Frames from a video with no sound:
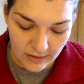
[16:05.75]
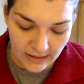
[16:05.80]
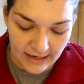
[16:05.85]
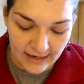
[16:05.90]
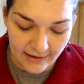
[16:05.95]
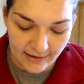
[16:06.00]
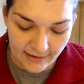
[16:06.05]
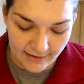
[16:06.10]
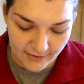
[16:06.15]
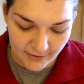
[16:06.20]

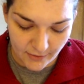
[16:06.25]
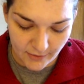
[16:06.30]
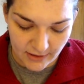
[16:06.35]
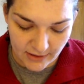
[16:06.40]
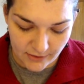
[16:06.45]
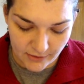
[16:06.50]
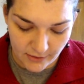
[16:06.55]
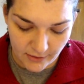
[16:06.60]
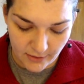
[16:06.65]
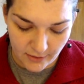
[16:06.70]
it is
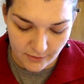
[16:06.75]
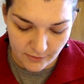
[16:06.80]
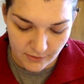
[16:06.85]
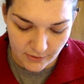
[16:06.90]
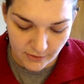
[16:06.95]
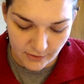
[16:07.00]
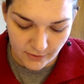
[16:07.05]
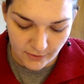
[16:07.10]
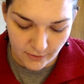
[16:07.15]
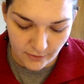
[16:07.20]
going to go
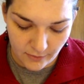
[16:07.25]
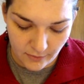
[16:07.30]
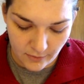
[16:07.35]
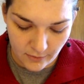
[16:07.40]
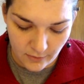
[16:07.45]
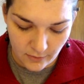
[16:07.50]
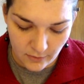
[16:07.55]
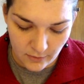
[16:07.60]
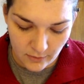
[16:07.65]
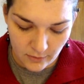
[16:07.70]
to, do
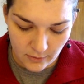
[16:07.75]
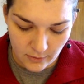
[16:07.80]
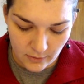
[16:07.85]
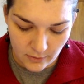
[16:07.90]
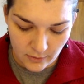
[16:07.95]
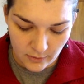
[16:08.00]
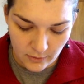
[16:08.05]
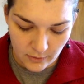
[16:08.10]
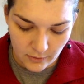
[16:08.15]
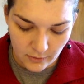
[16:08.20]

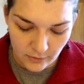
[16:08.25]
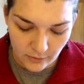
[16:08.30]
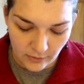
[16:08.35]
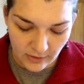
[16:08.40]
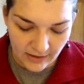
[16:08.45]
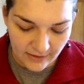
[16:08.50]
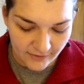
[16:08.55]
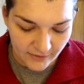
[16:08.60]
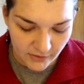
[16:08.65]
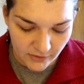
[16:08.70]
I
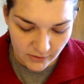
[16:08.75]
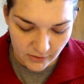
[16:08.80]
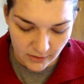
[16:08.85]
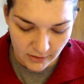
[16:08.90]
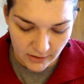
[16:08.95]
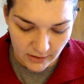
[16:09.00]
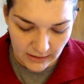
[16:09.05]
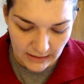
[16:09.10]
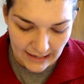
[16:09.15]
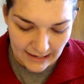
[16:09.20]
have to
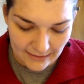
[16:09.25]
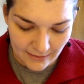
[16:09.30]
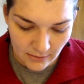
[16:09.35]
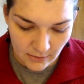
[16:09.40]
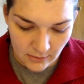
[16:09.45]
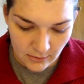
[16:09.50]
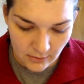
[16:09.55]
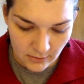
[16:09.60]
start again?